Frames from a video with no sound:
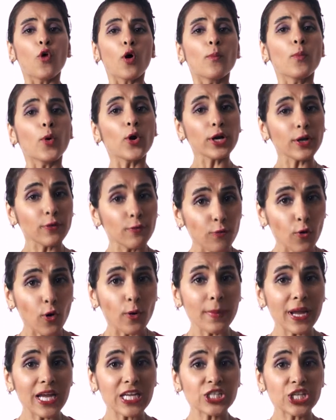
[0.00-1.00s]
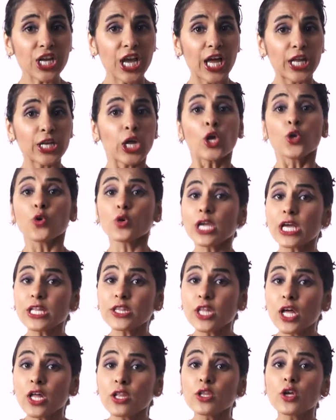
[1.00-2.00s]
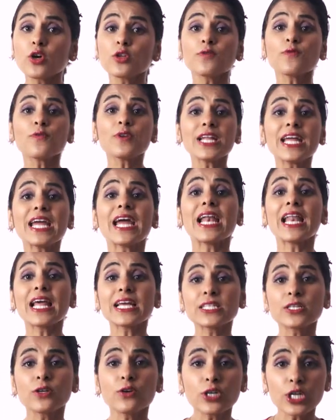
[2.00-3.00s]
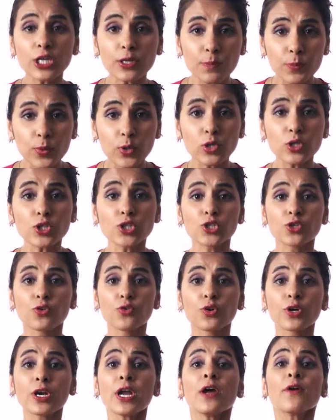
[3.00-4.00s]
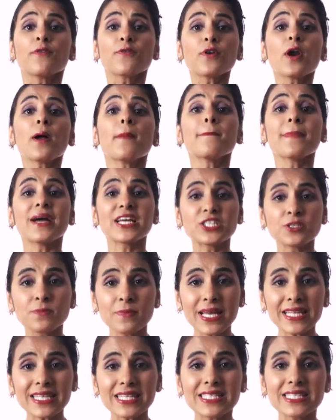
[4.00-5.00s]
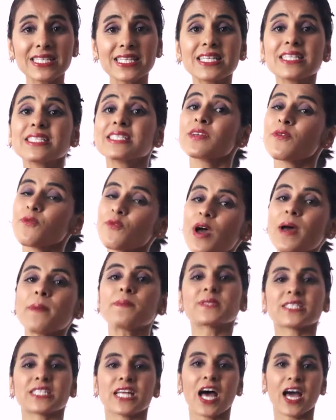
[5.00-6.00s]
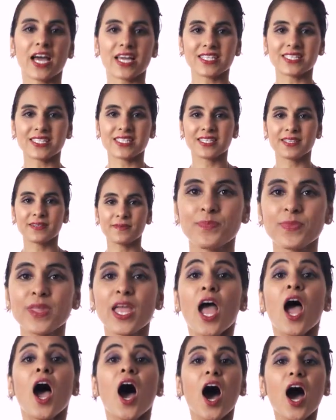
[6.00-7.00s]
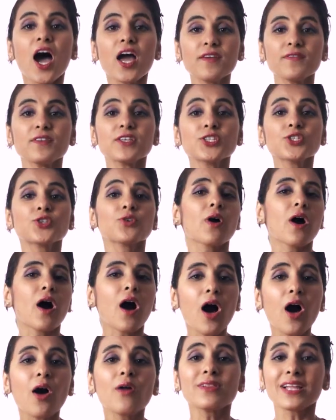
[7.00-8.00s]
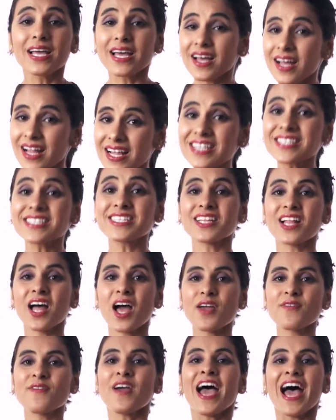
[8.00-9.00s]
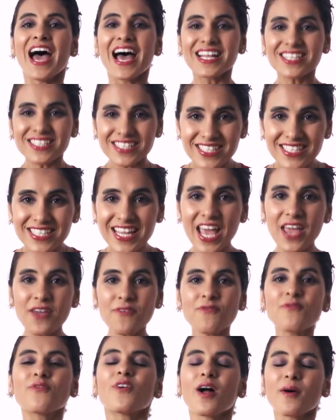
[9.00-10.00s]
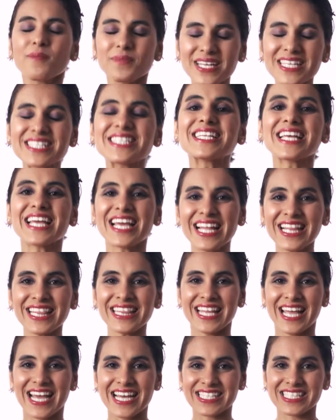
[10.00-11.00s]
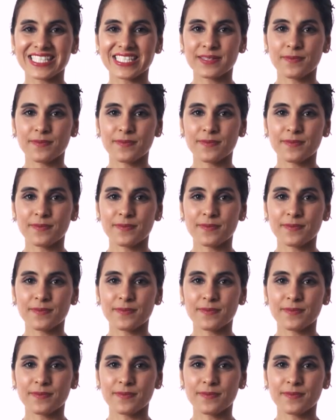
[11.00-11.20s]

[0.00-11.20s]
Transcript: For more information, you can download free electronic brochure from MatchMedicines website. I wish you all a healthy life and safe from this illness.